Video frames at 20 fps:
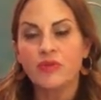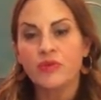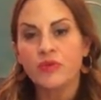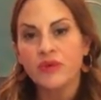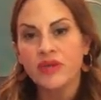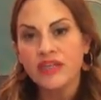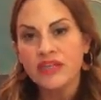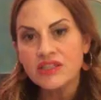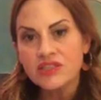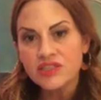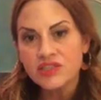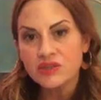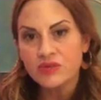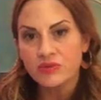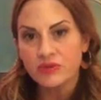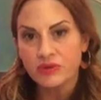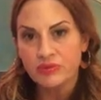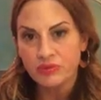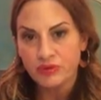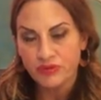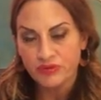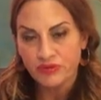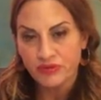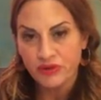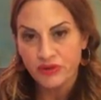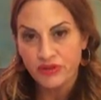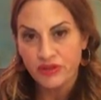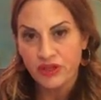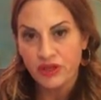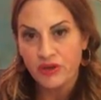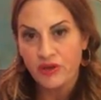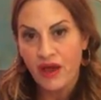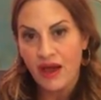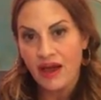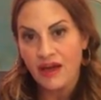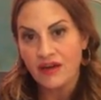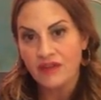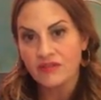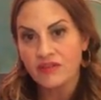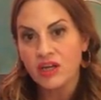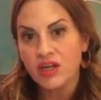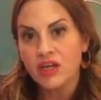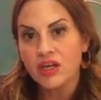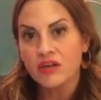We just would prefer that you have